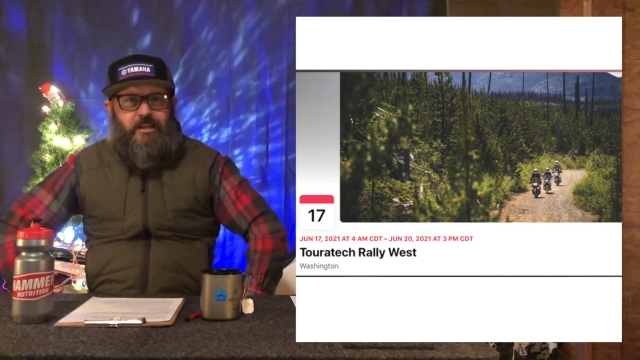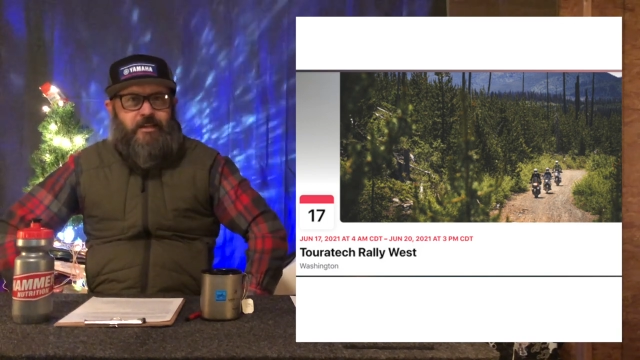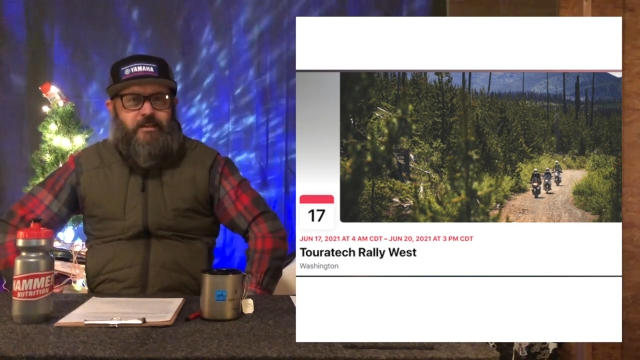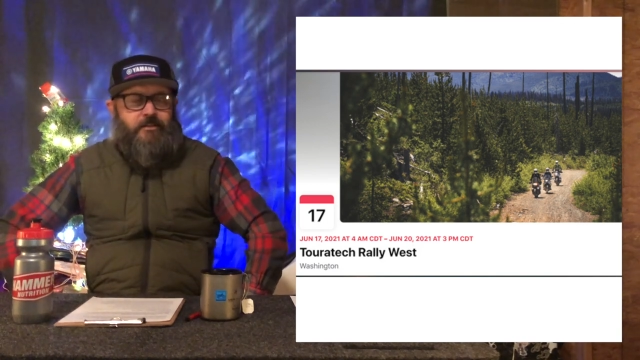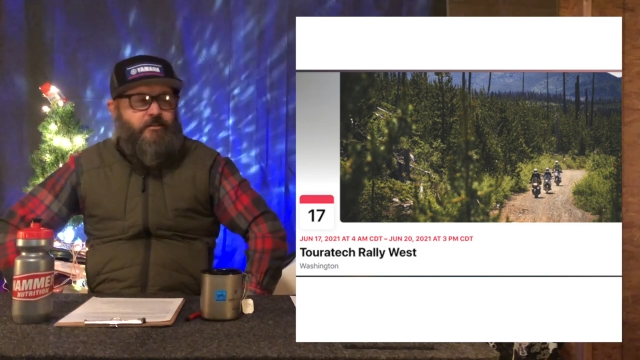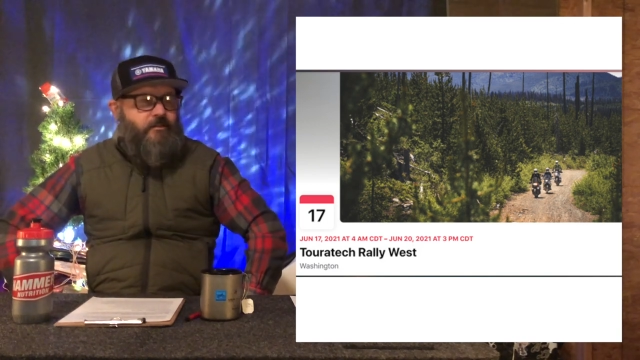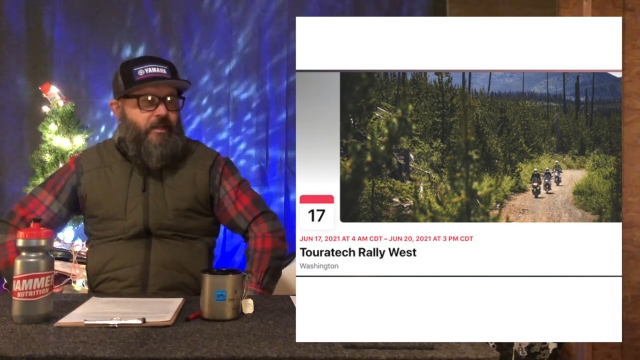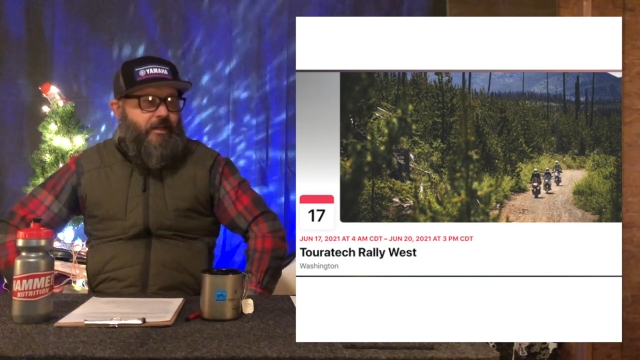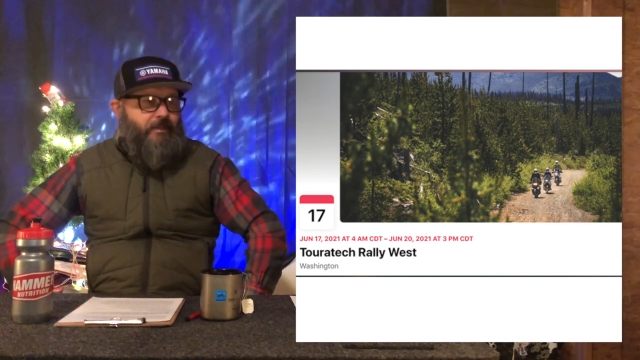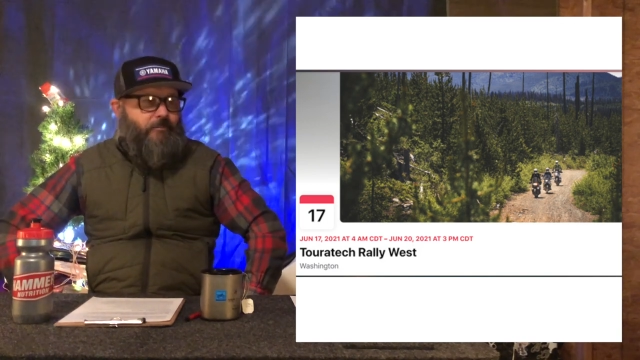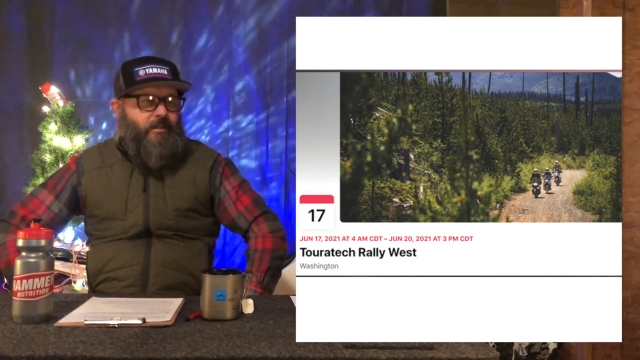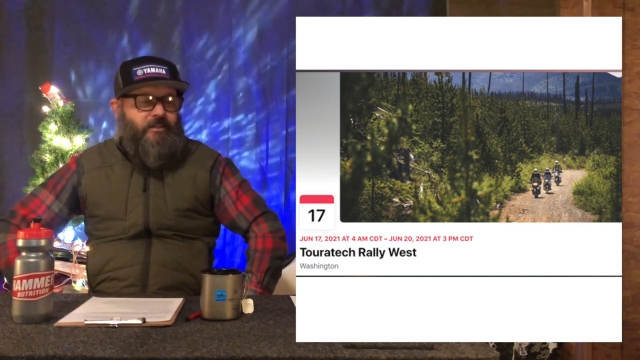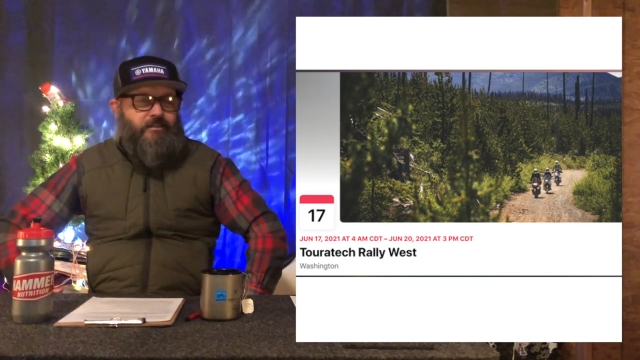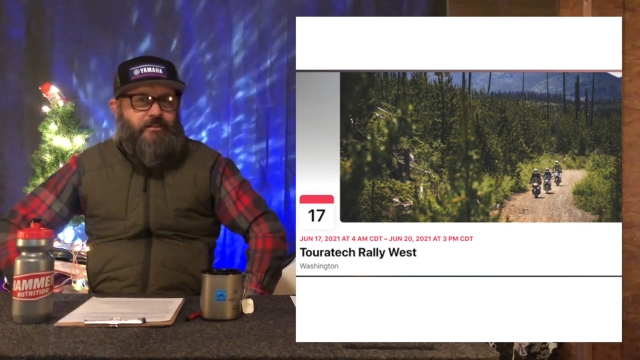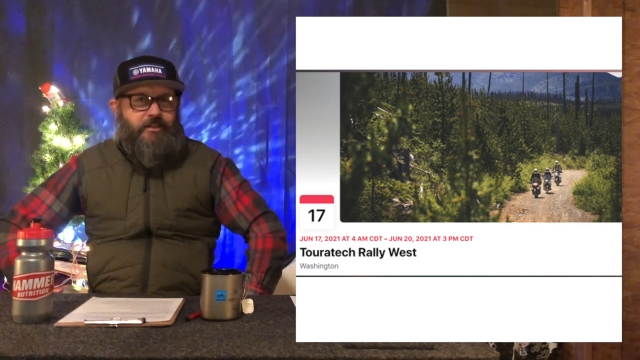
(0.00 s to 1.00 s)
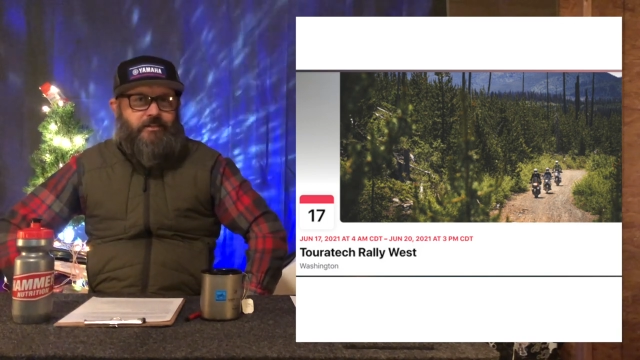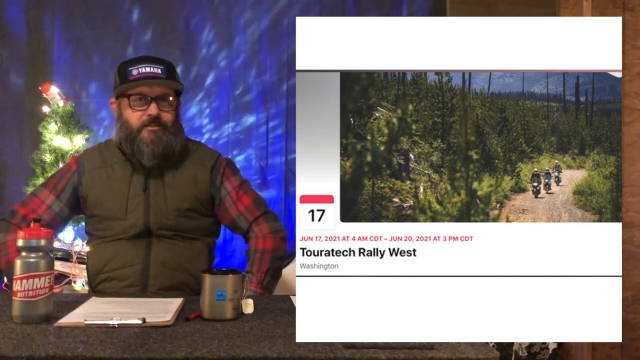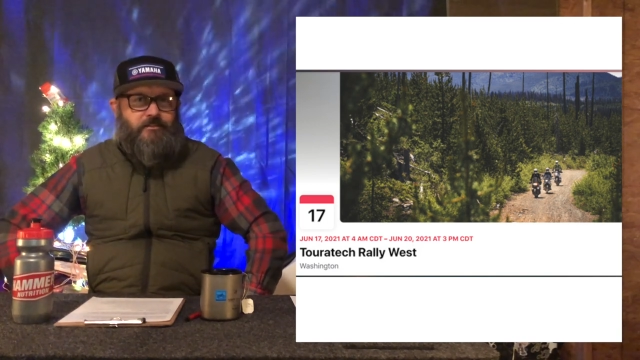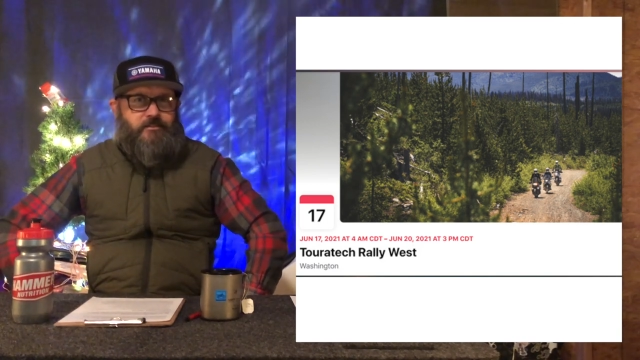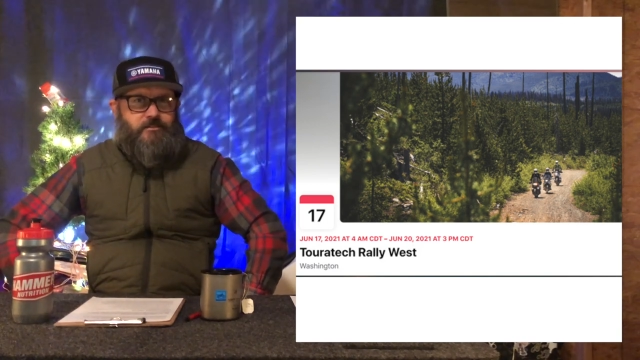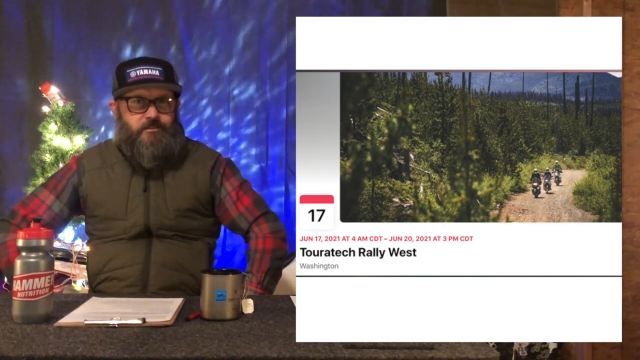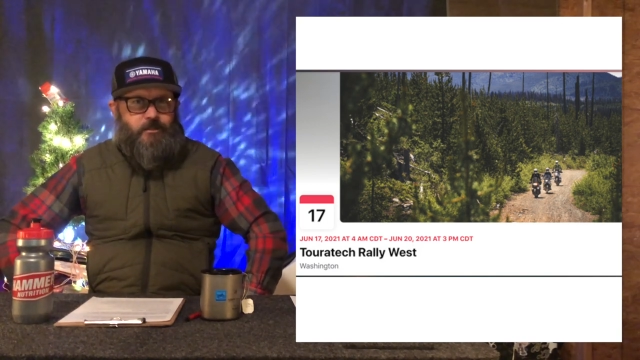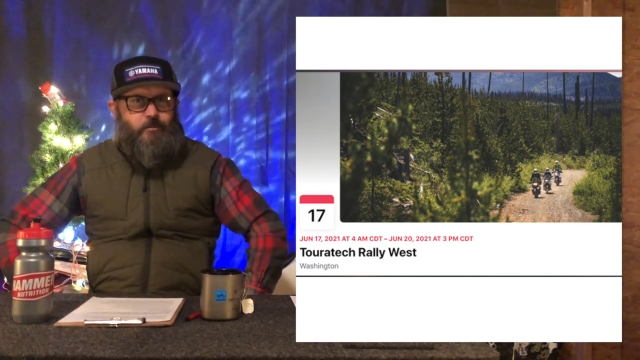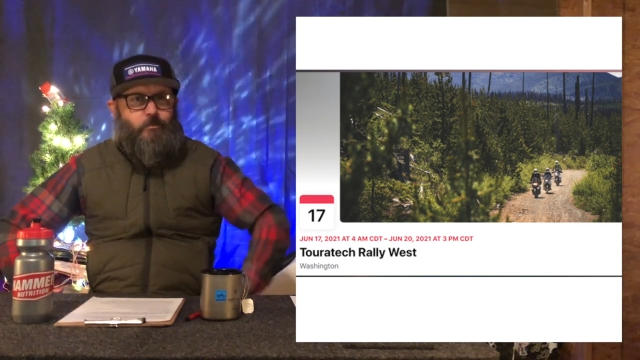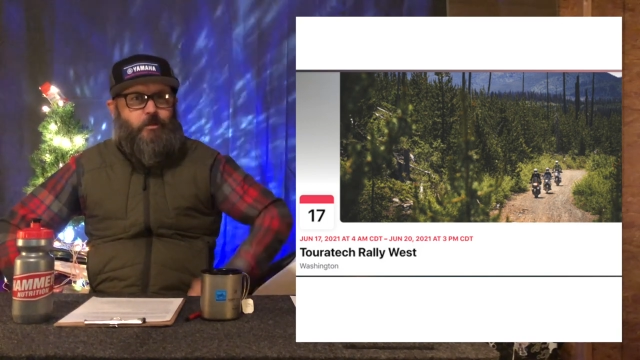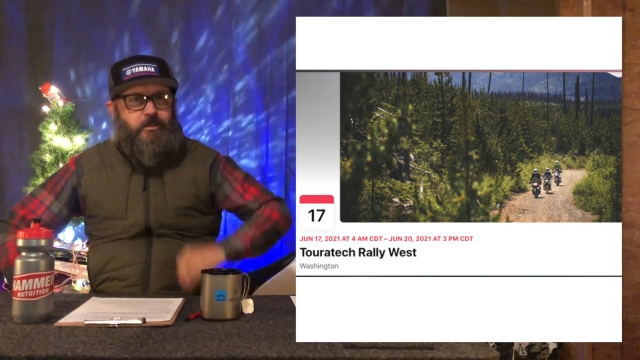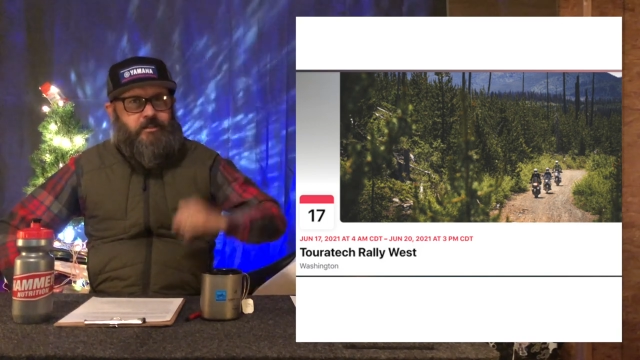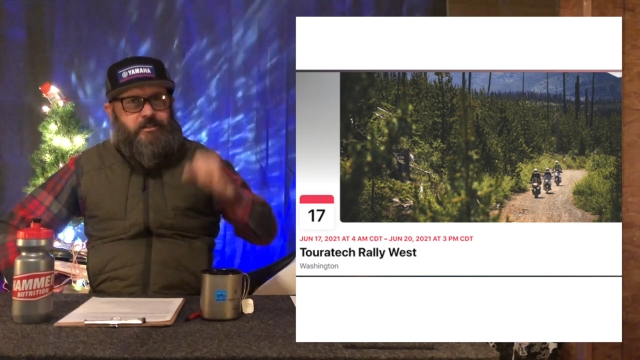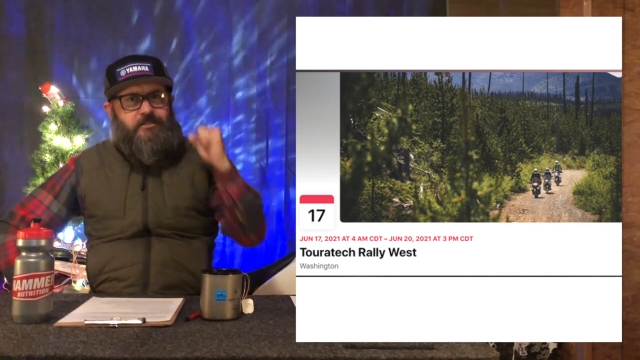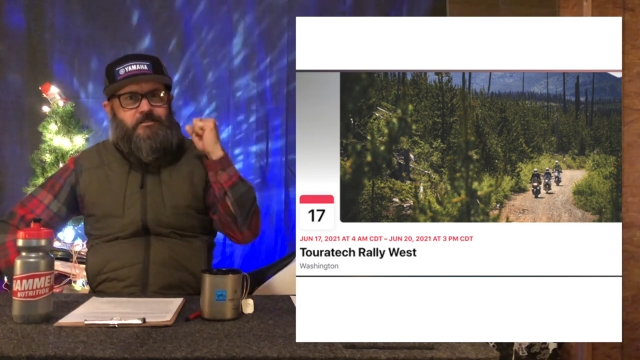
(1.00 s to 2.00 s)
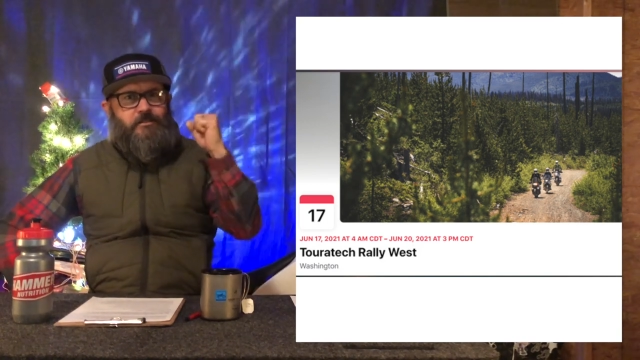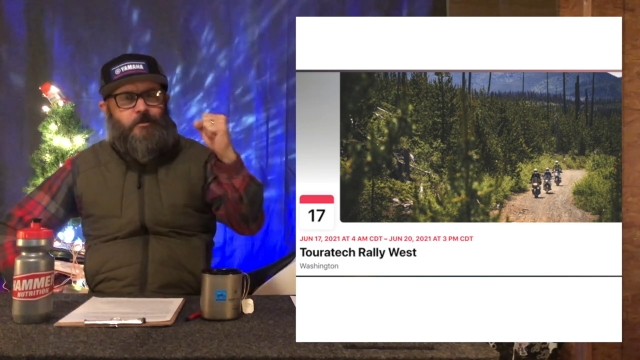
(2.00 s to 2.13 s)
and hey man, like, someone needs